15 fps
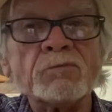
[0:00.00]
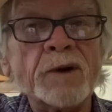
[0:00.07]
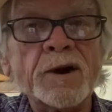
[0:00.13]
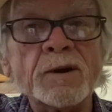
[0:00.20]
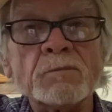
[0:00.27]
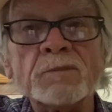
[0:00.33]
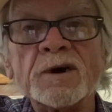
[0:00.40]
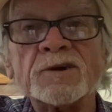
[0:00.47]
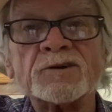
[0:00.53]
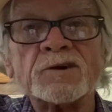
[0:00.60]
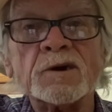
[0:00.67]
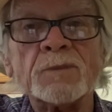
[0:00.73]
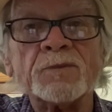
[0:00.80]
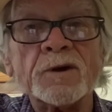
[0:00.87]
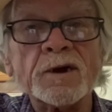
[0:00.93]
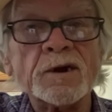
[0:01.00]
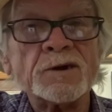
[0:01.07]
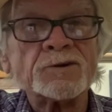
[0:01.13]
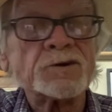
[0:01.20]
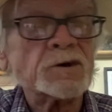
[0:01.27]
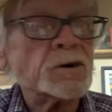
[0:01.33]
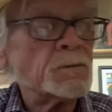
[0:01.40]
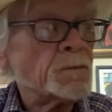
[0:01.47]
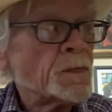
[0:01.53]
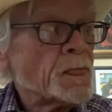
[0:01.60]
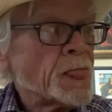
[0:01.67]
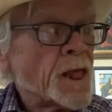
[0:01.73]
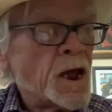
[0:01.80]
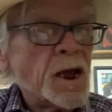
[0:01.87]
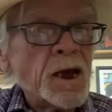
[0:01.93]
me to mess something else up.
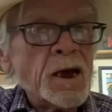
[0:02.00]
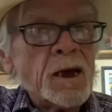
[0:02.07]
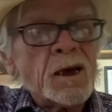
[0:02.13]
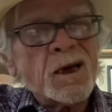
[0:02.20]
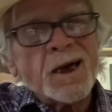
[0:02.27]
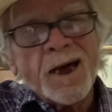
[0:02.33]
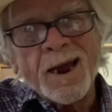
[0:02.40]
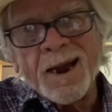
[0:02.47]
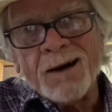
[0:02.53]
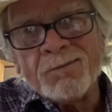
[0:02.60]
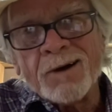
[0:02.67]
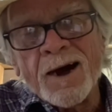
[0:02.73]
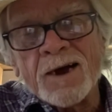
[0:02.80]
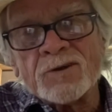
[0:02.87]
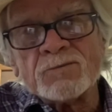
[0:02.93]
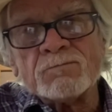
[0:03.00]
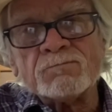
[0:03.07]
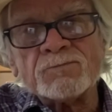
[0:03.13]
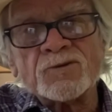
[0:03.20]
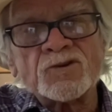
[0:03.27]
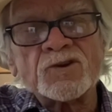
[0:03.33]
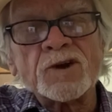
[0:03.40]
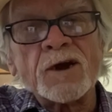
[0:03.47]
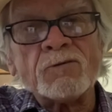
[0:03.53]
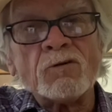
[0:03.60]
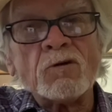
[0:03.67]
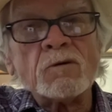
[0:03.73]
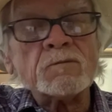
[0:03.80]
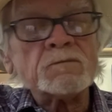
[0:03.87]
And I've got several